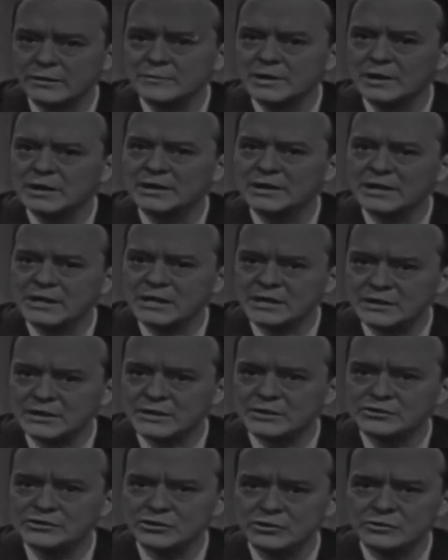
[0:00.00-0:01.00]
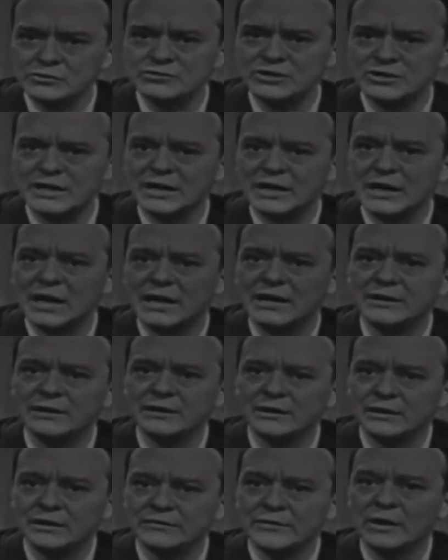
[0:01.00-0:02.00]
American Indians used a kind
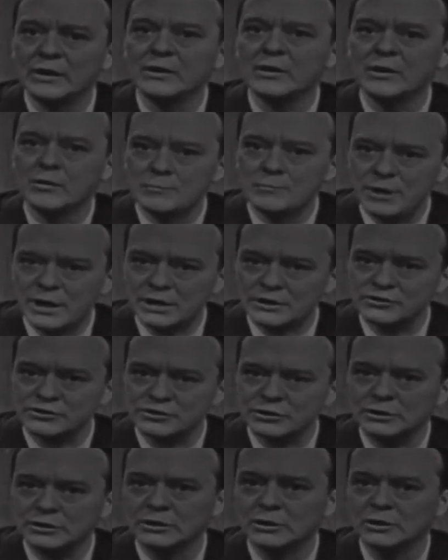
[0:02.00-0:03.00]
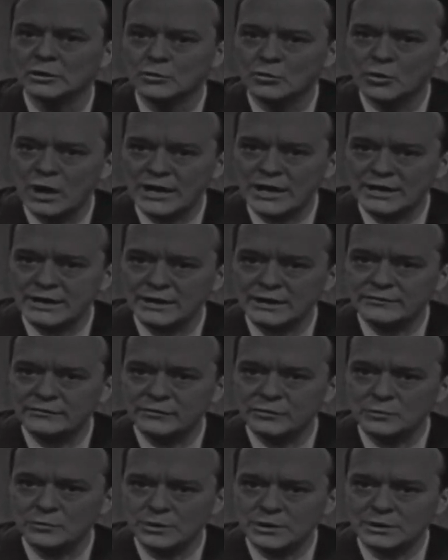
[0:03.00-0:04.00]
of picture writing, if
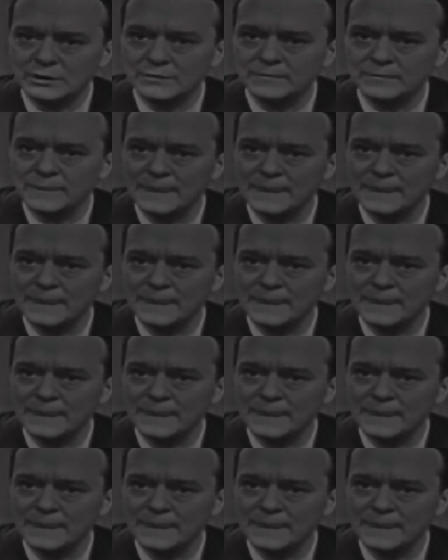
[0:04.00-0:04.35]
you will.